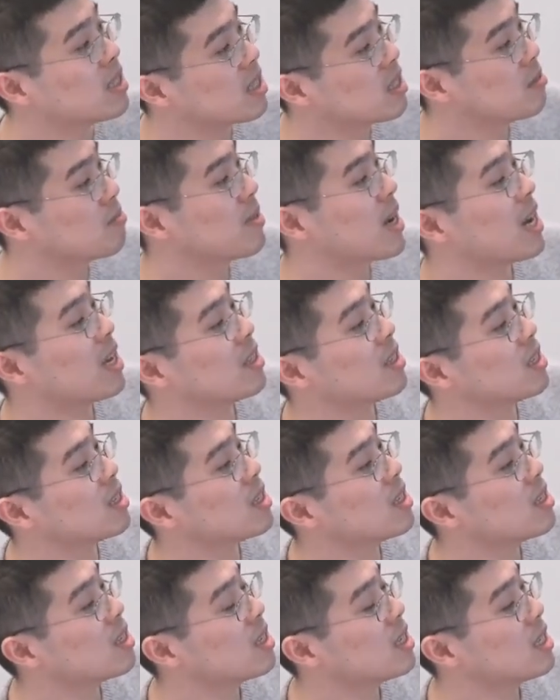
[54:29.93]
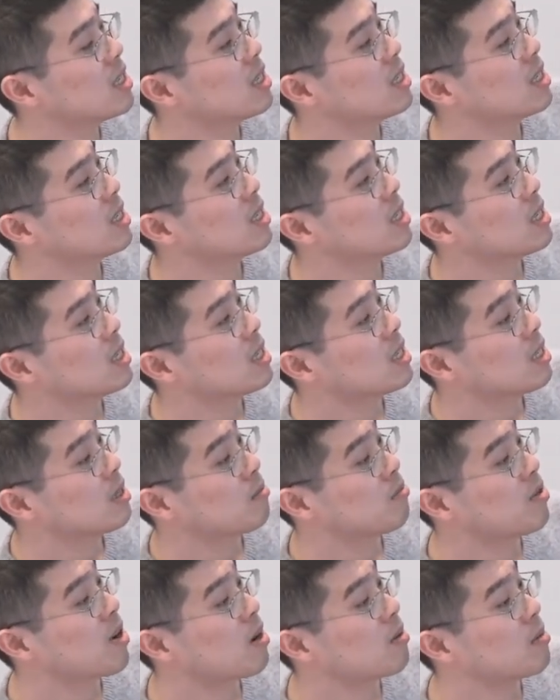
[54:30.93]
by the
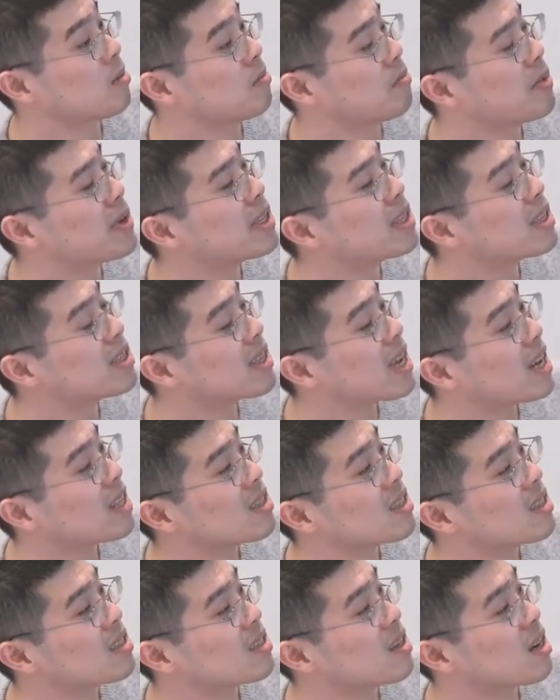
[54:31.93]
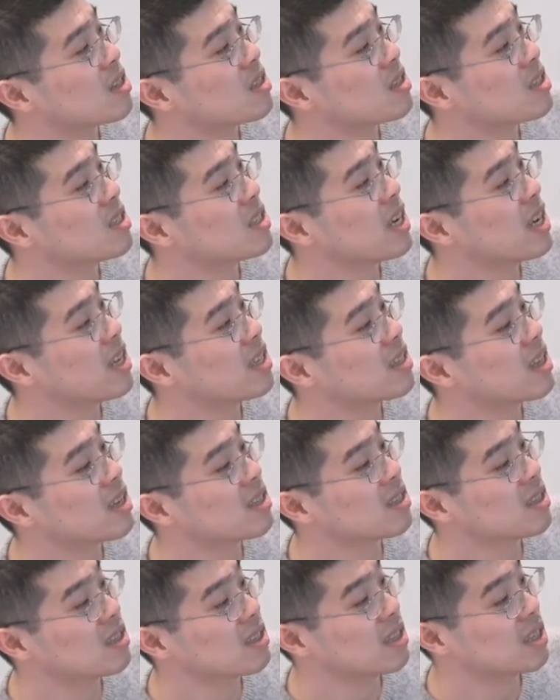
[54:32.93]
probability that uh, such j
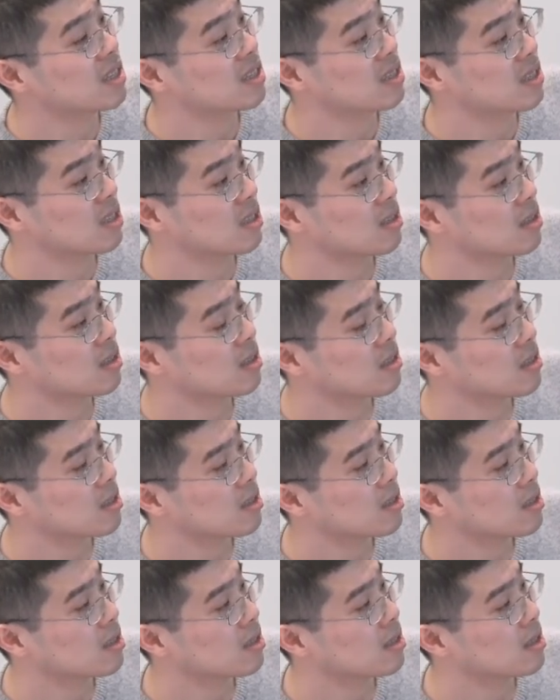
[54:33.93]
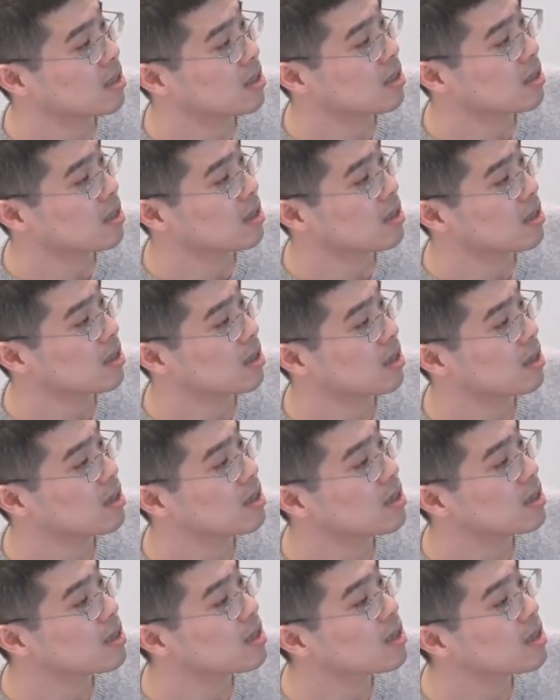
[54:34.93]
doesn't exist. Okay?
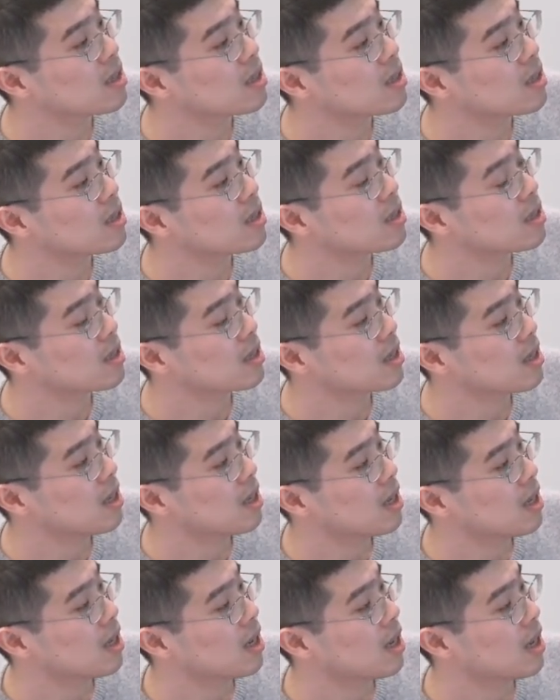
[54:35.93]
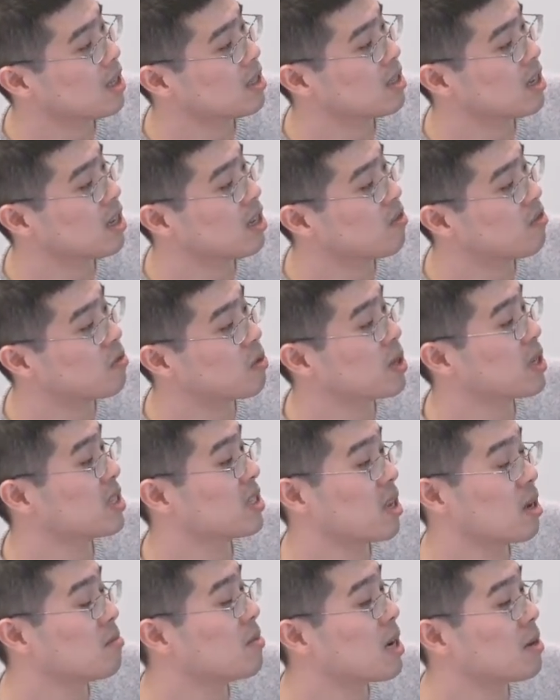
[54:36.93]
And then if we
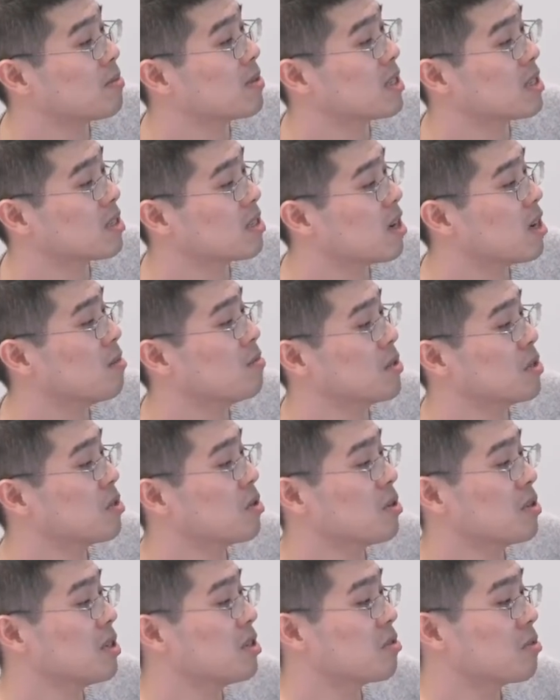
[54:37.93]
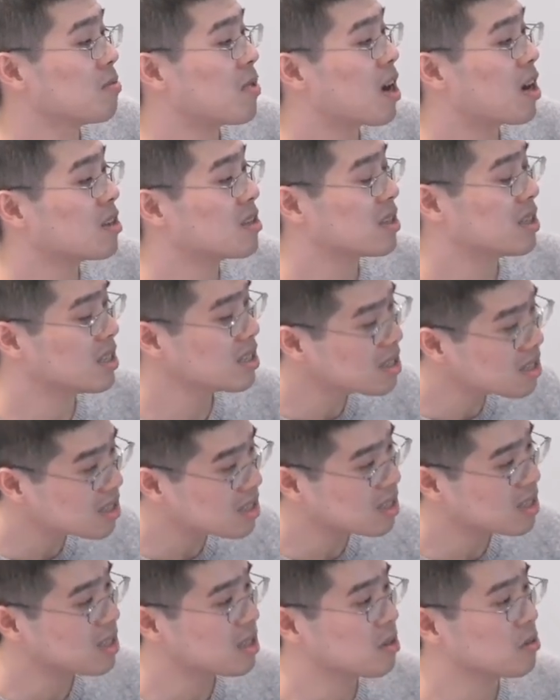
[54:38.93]
sum up this term, you don't need to parse it
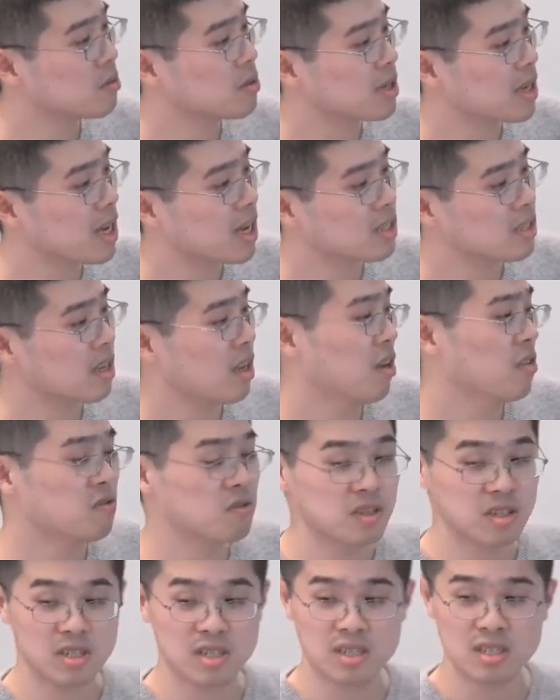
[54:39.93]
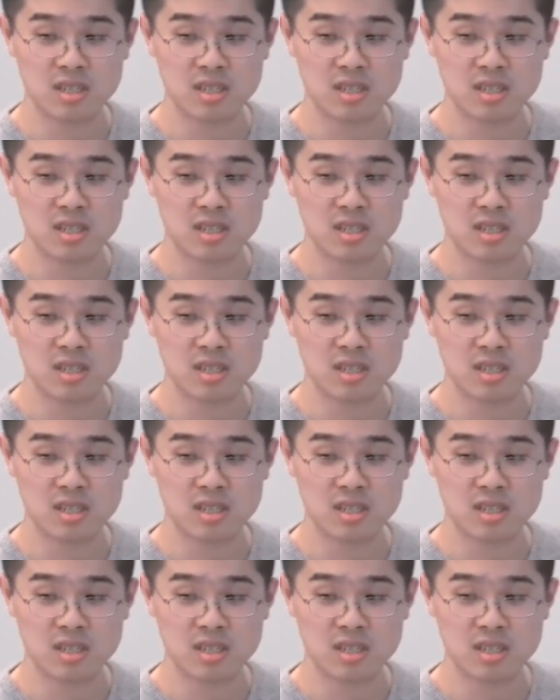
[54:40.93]
you will get n over d.